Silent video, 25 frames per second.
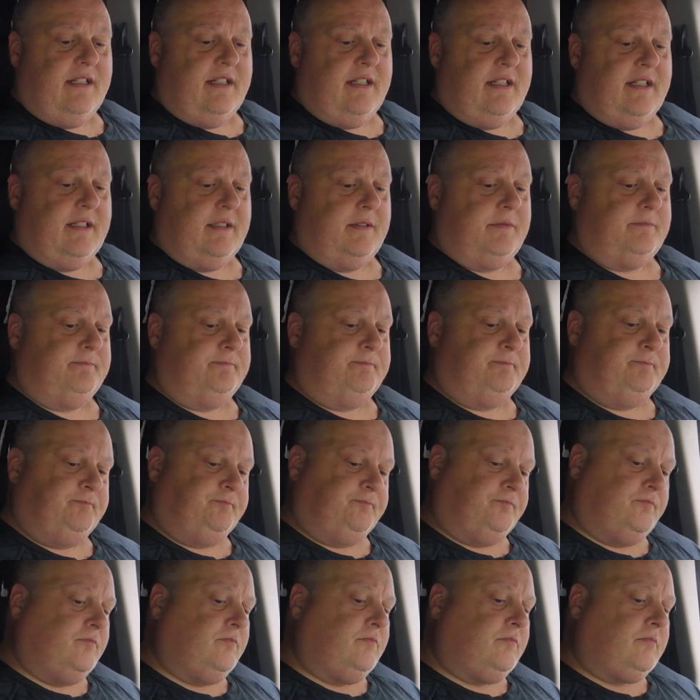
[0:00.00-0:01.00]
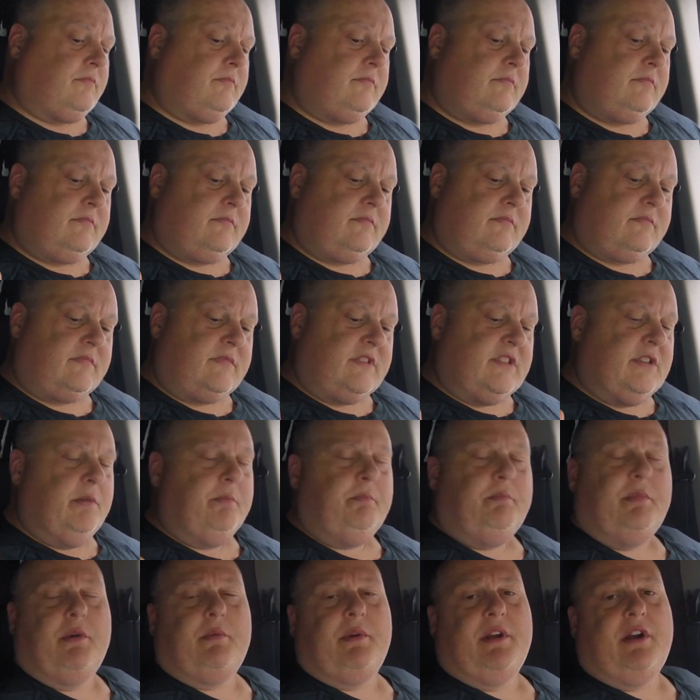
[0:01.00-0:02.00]
Um,
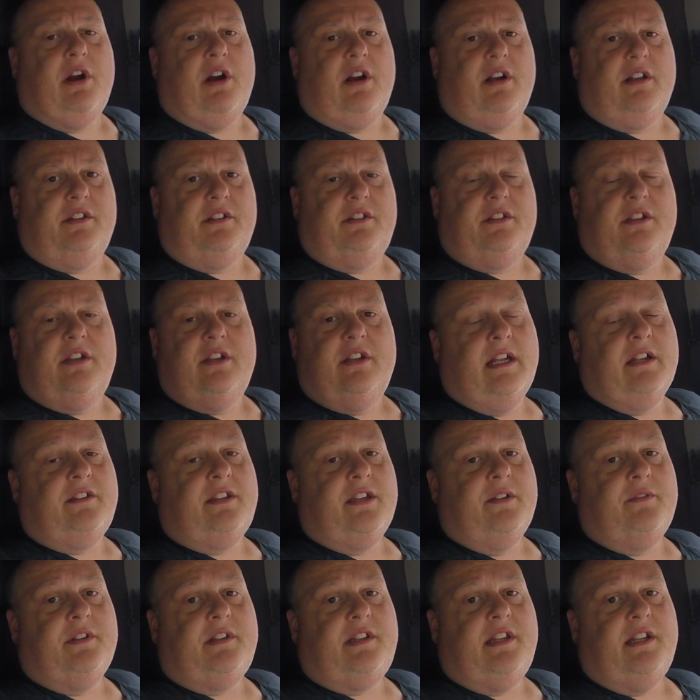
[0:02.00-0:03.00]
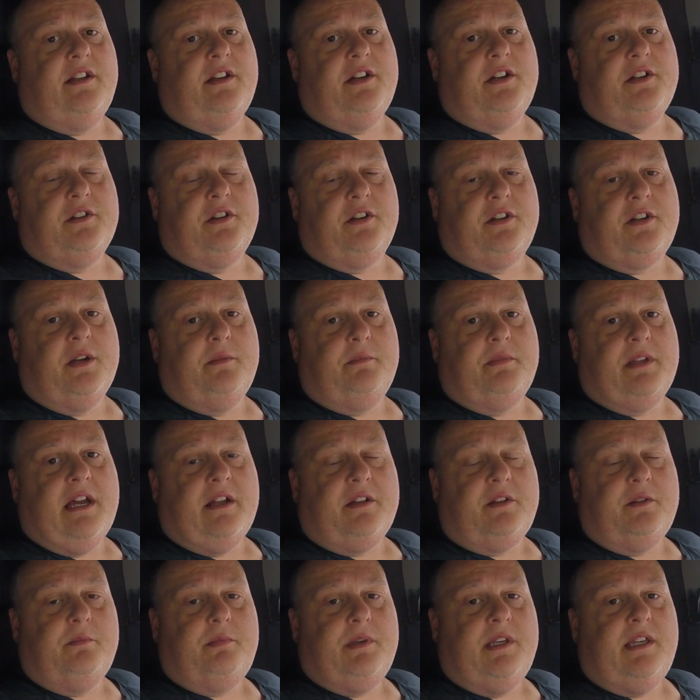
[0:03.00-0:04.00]
but regardless, that 1700 comes
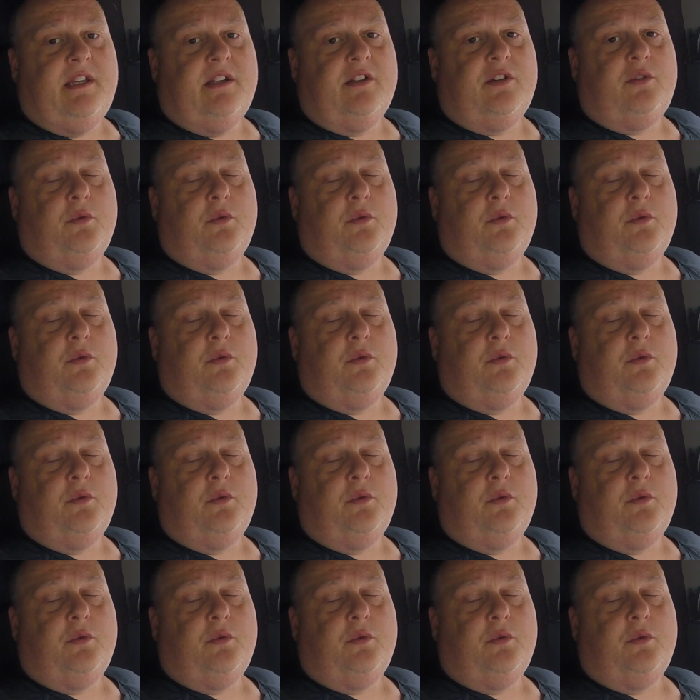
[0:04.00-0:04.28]
out to be a